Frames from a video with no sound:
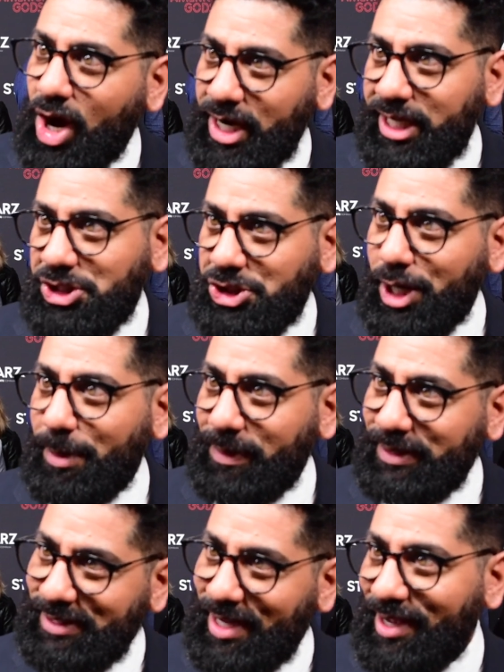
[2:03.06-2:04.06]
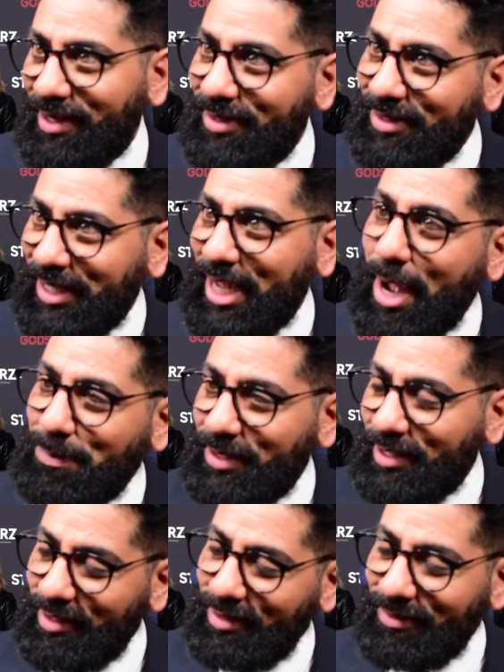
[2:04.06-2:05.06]
on his ship. He's like the
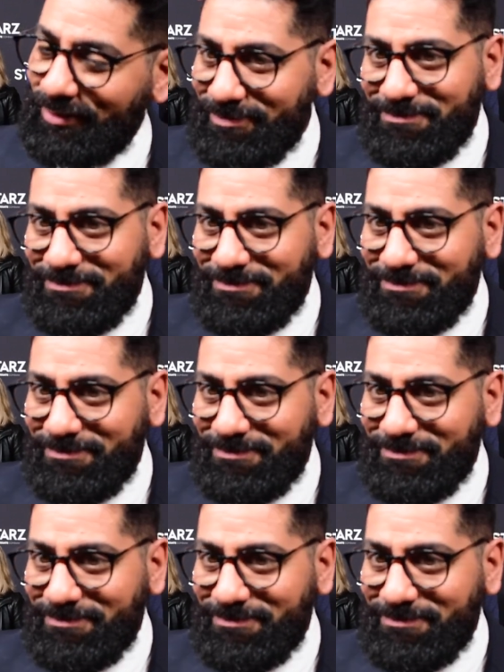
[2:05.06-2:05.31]
captain, and